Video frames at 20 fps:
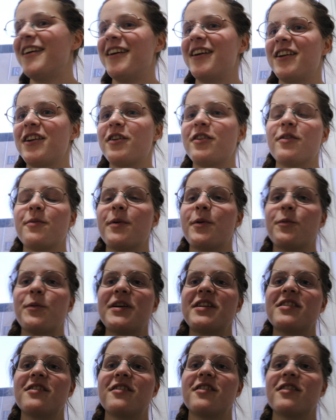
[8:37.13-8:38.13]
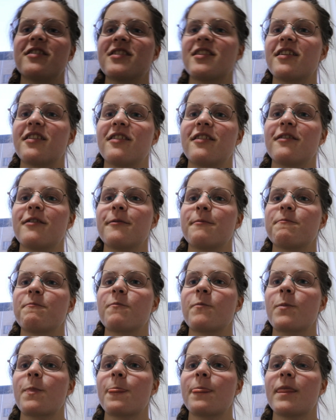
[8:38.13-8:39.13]
No, but Westerners, like,
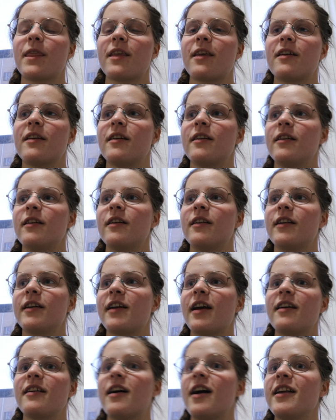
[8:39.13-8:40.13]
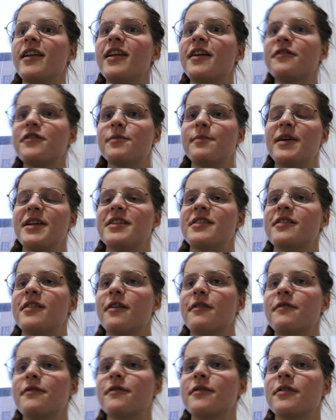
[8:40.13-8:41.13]
I left my
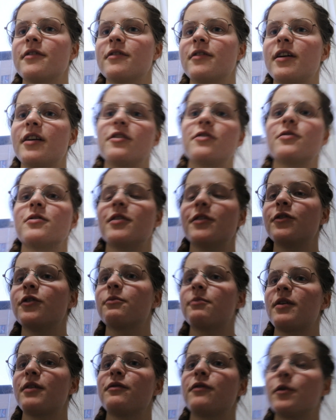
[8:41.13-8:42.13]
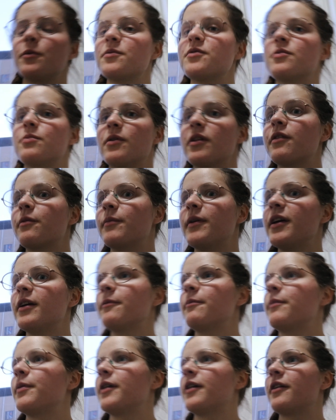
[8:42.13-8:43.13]
stuff. I usually took my phones with me,
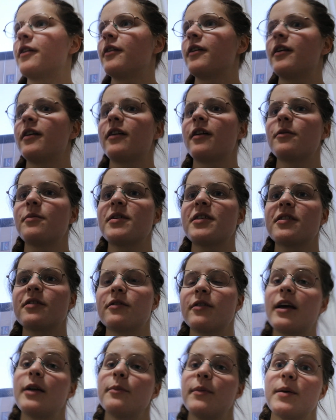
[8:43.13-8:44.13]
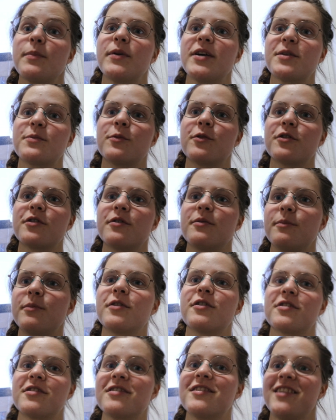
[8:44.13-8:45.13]
but otherwise, and my passport,
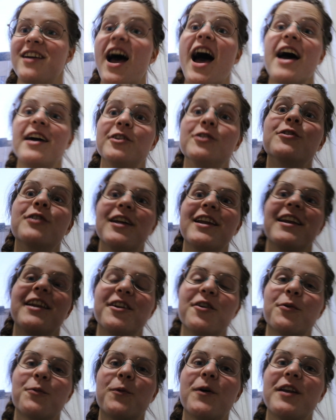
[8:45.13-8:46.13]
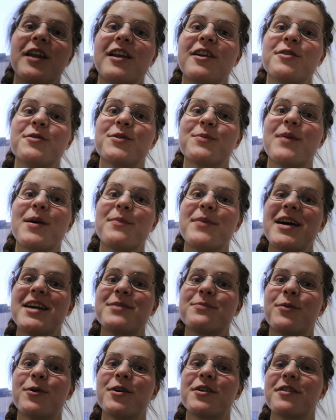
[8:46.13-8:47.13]
because I really don't want to lose my
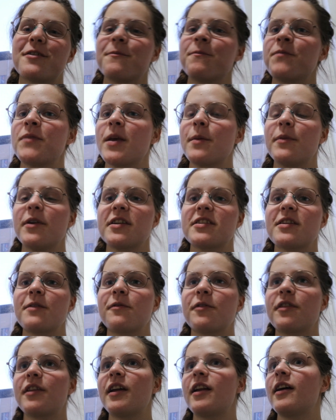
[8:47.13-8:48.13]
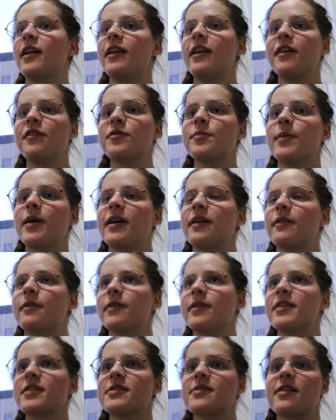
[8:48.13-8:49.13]
passport. But except for that, I left my
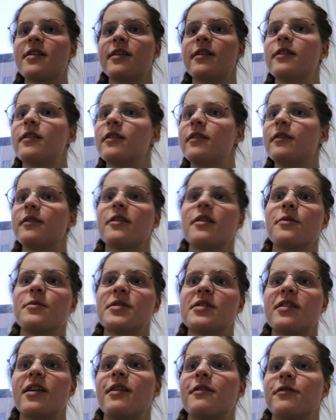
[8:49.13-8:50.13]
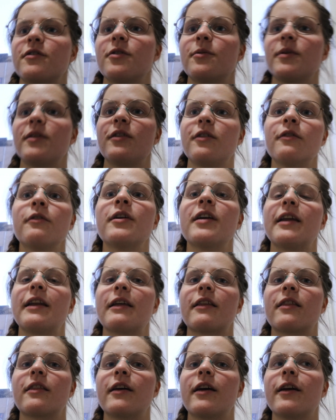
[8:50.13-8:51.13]
things there, and it was safe. No one took
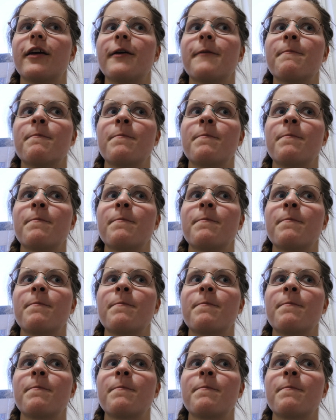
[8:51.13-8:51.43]
anything.